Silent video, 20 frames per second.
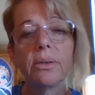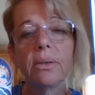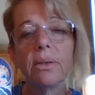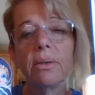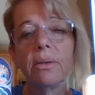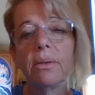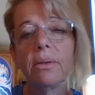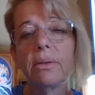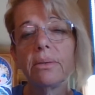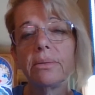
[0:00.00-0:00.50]

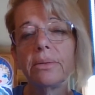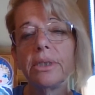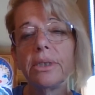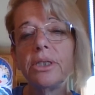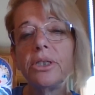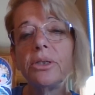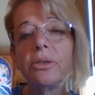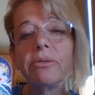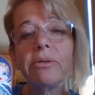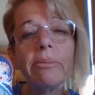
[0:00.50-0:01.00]
So,
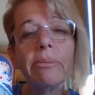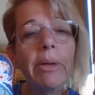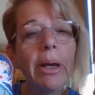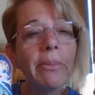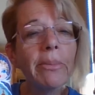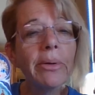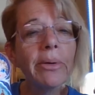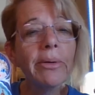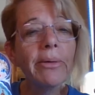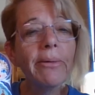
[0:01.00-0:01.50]
did you
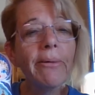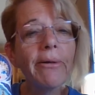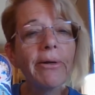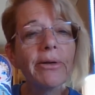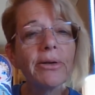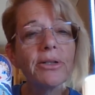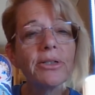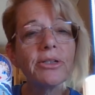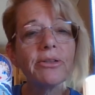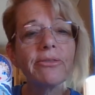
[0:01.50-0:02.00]
remember
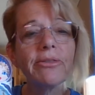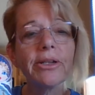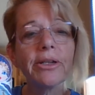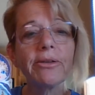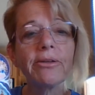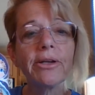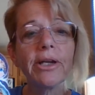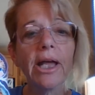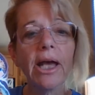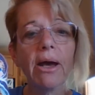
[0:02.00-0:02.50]
or could you
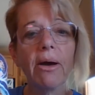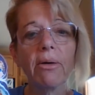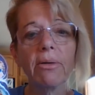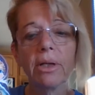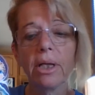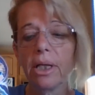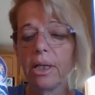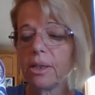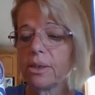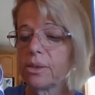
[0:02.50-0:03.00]
figure it out?